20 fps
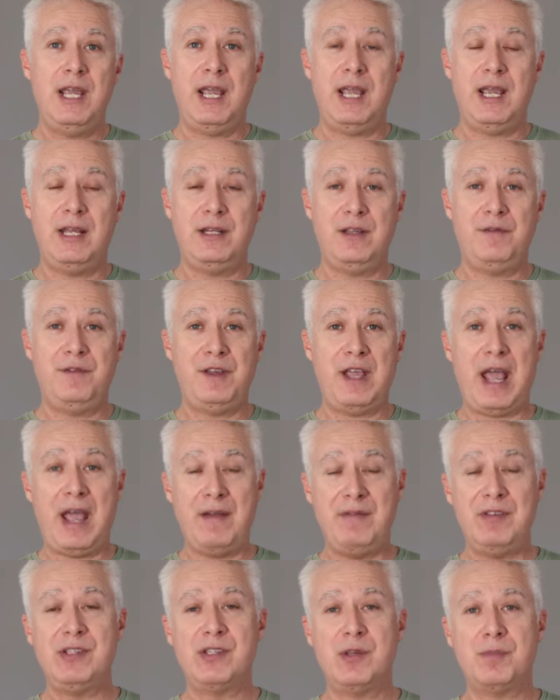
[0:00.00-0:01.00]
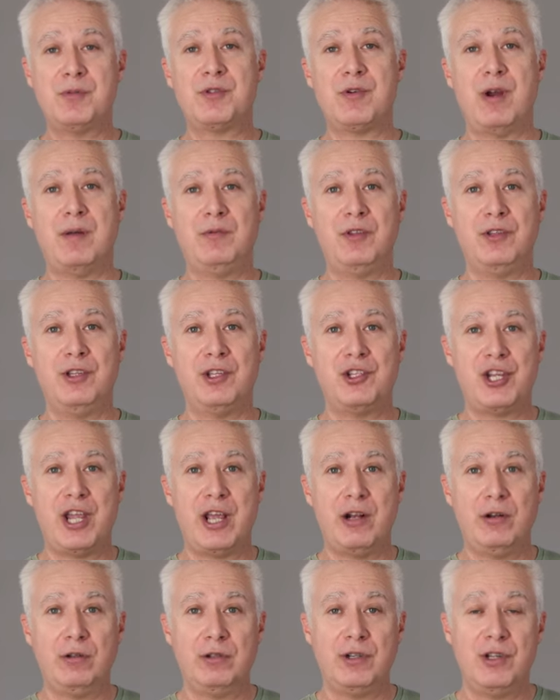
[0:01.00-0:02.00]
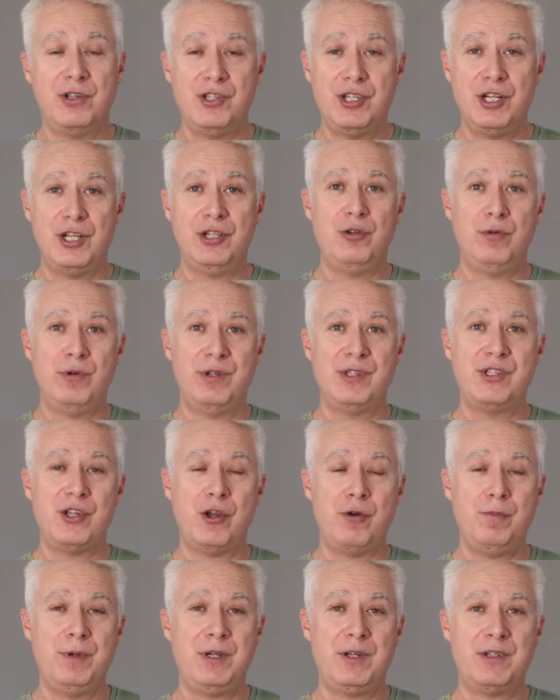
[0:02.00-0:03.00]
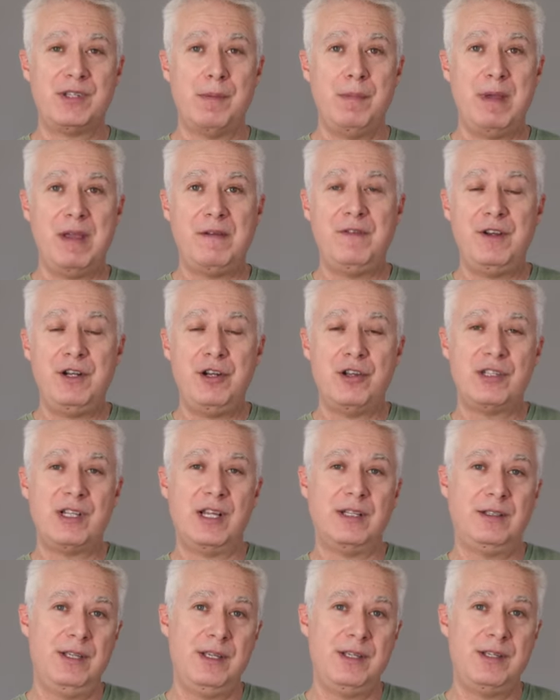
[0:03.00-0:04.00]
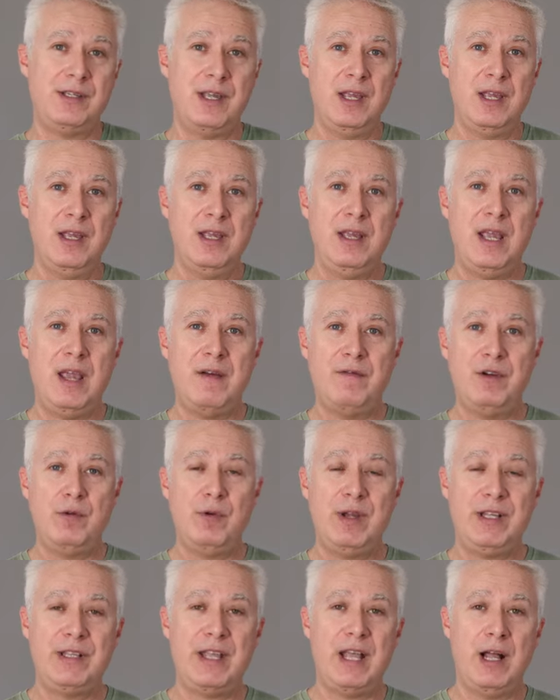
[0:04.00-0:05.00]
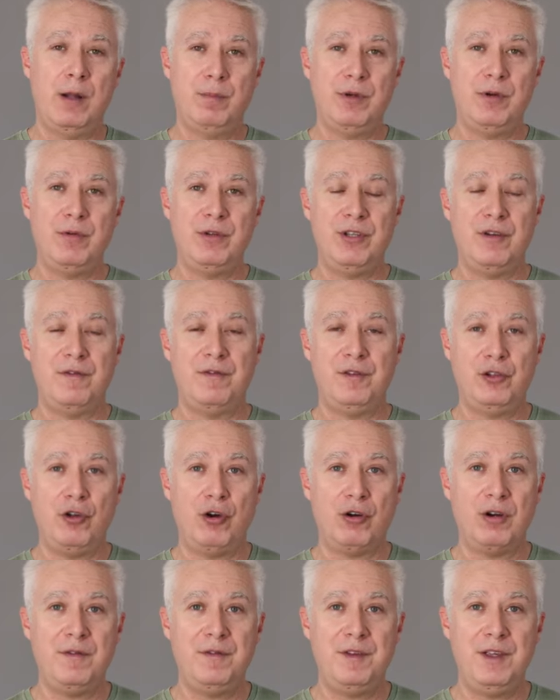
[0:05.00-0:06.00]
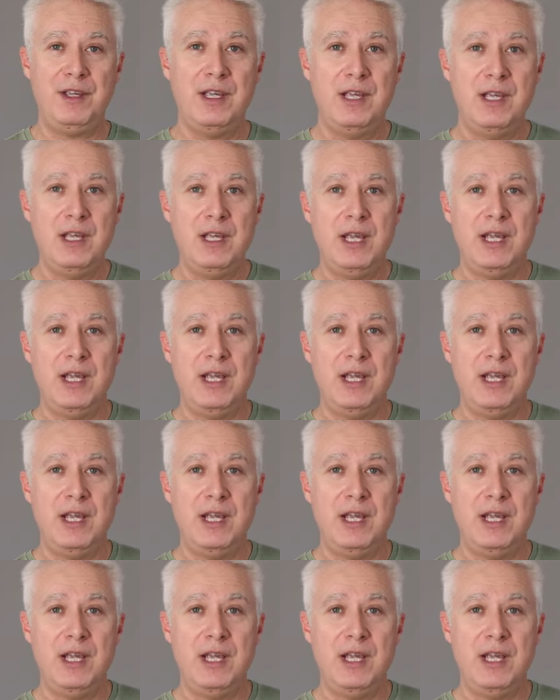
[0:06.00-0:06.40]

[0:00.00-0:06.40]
And if you haven't subscribed to the channel, consider doing so because I make videos like this every week to help you with your photography.